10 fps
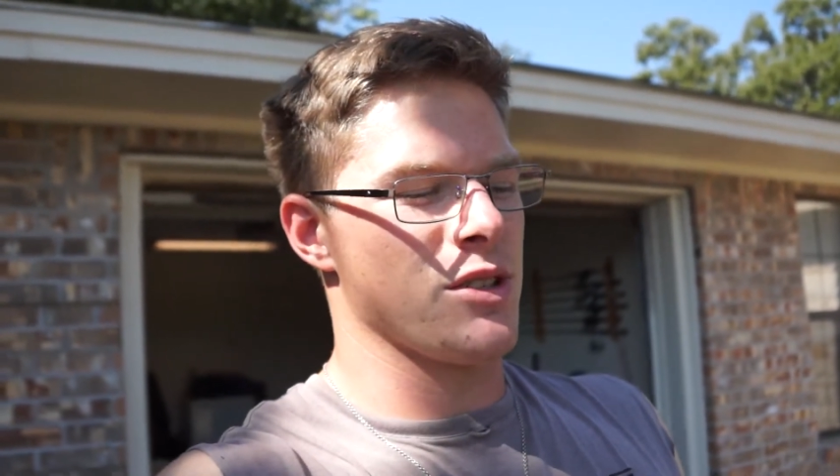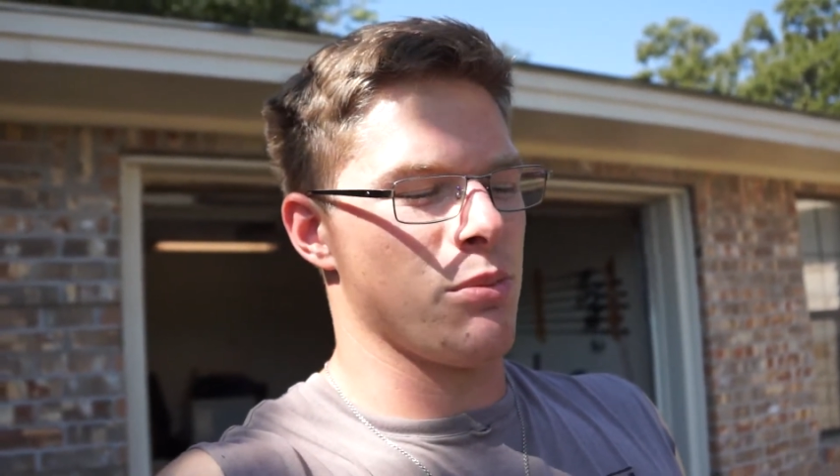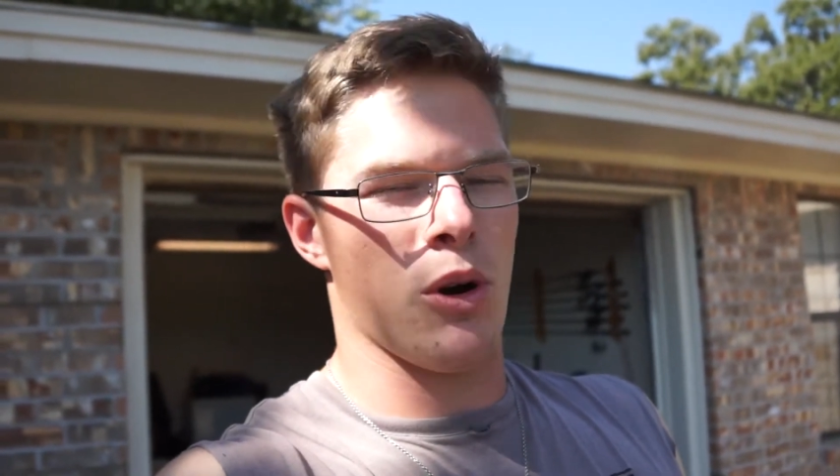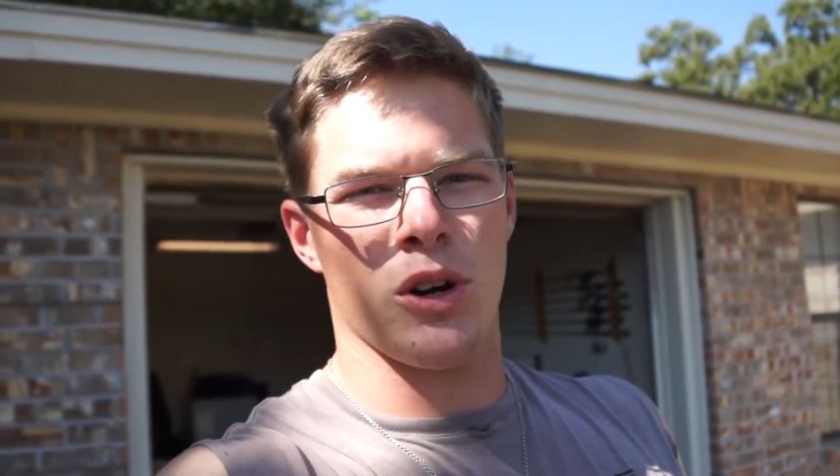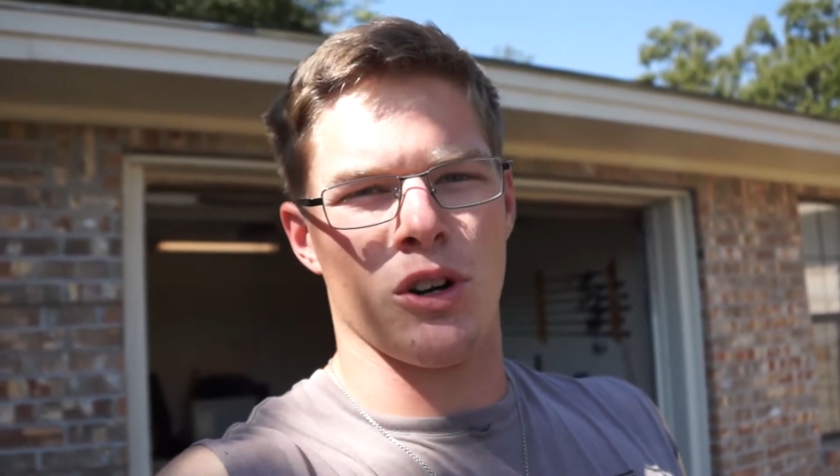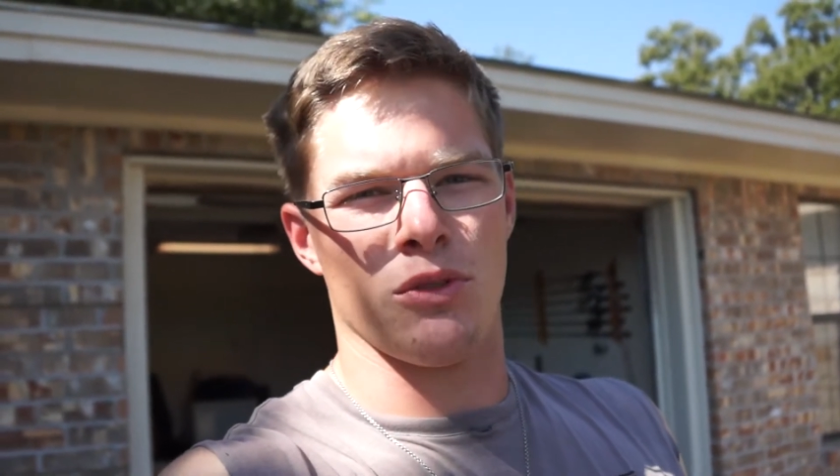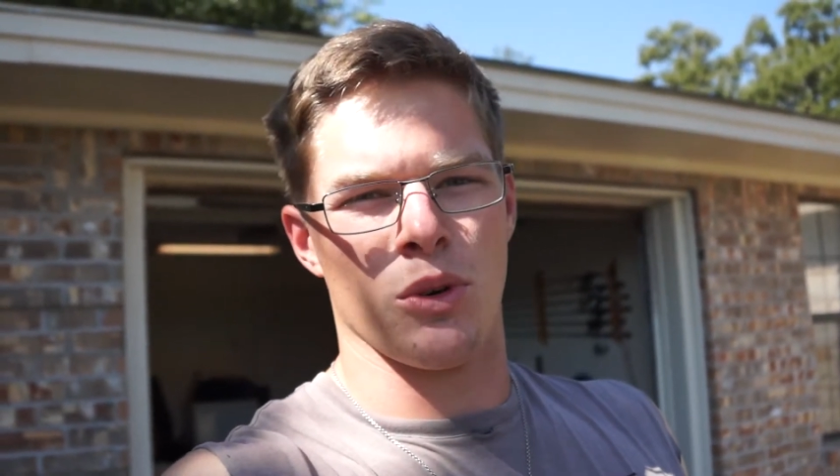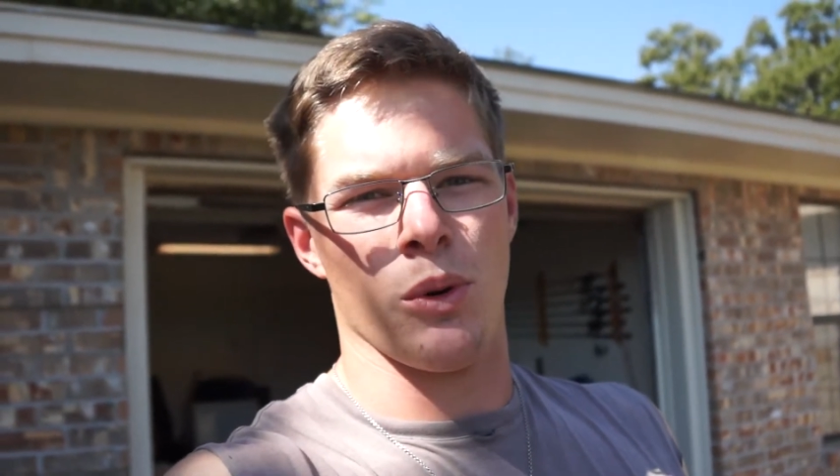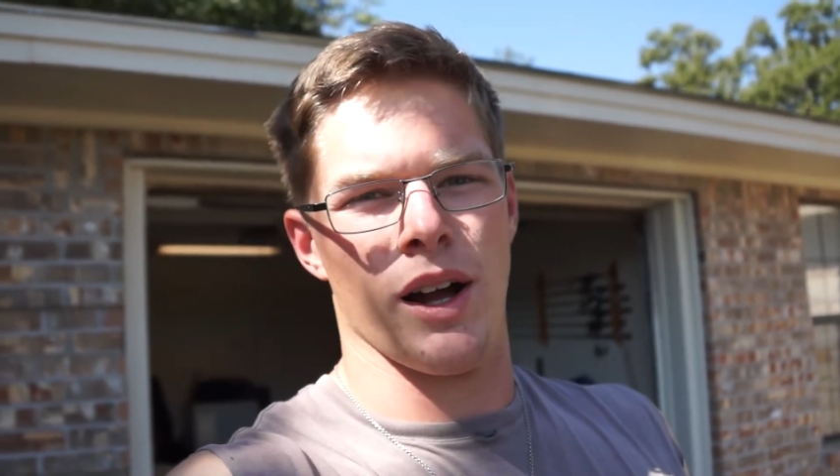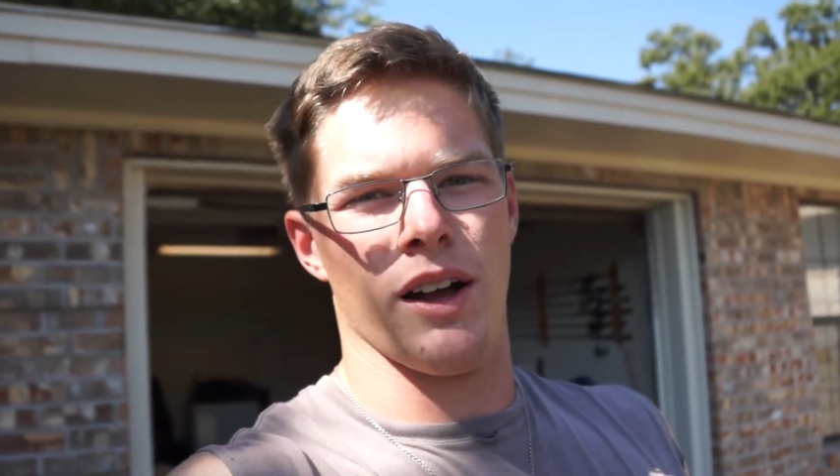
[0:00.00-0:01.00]
to park her
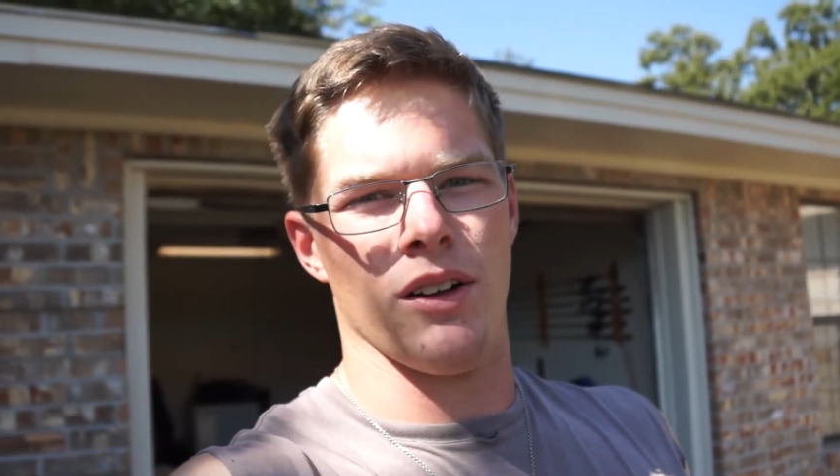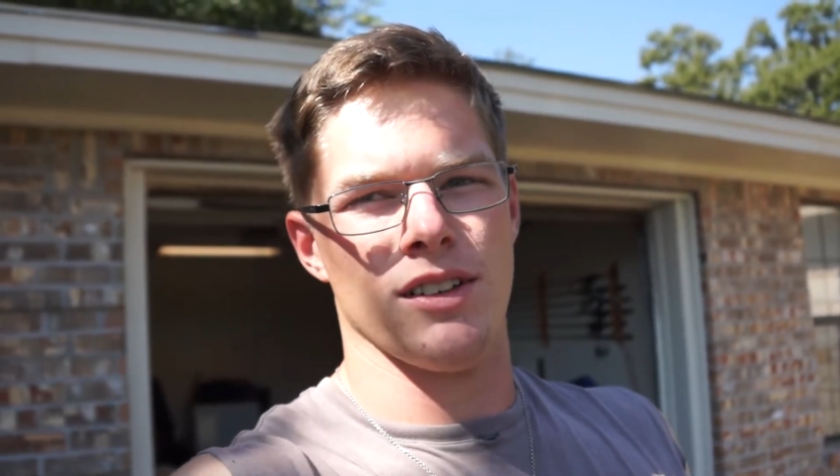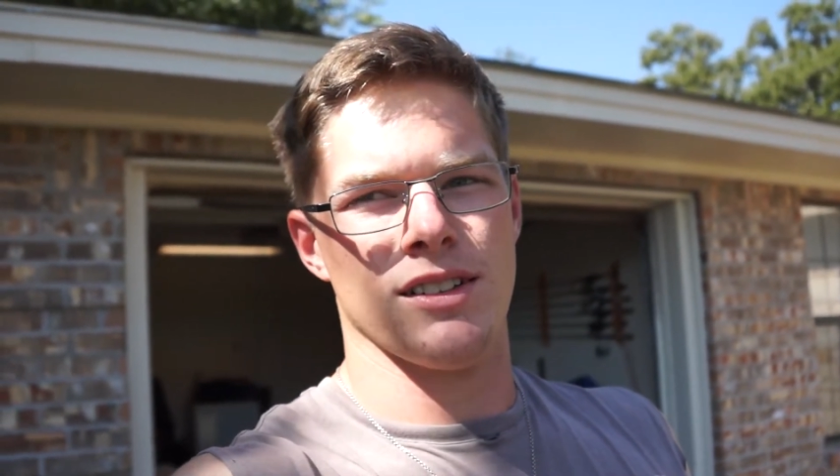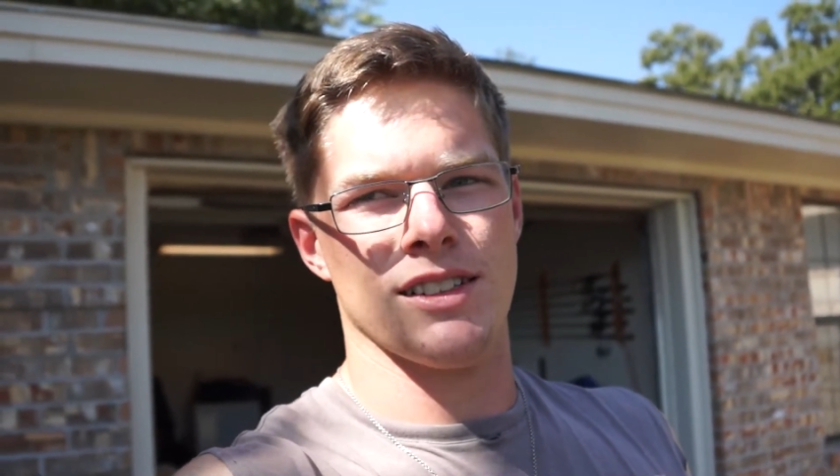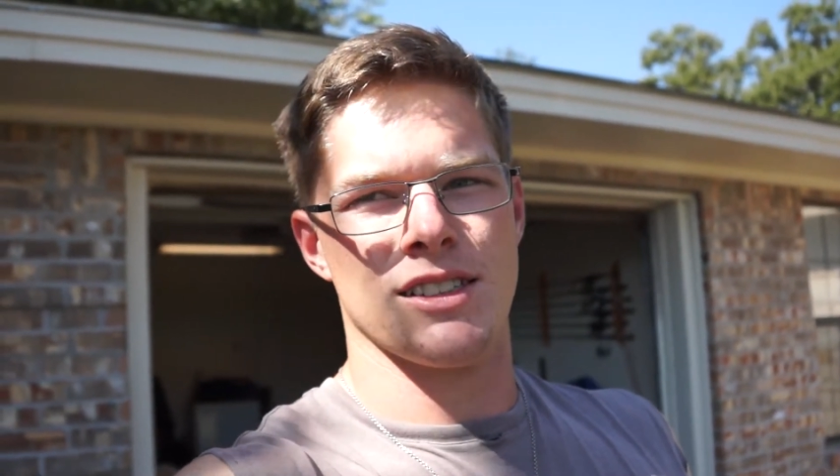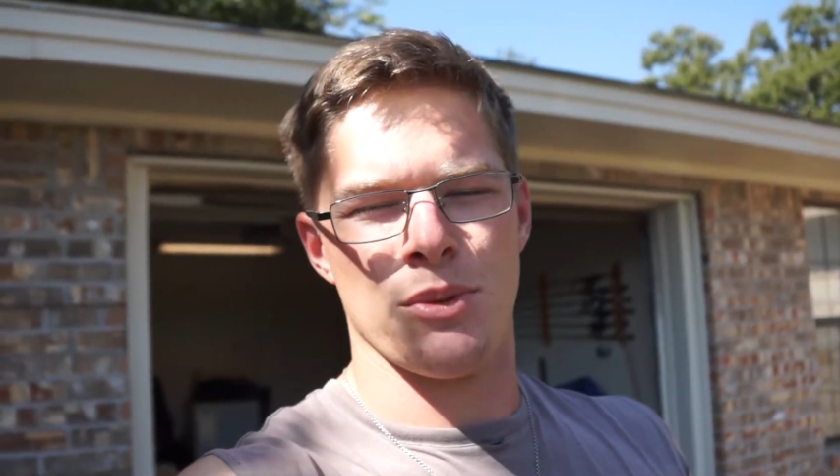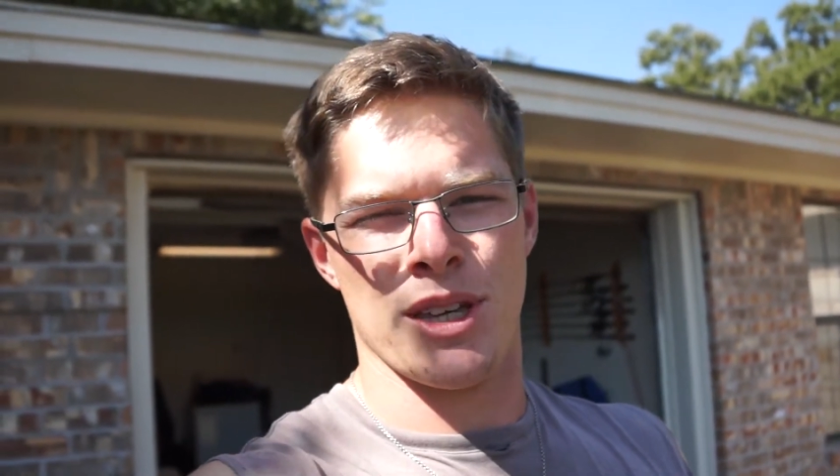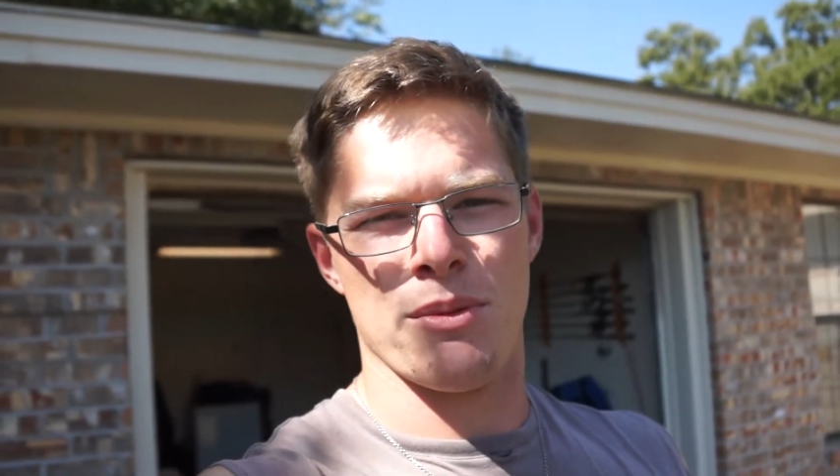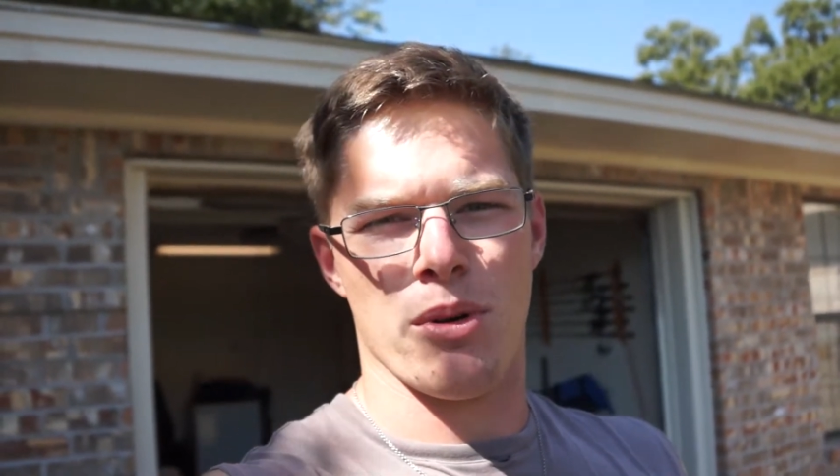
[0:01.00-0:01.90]
for a while until we get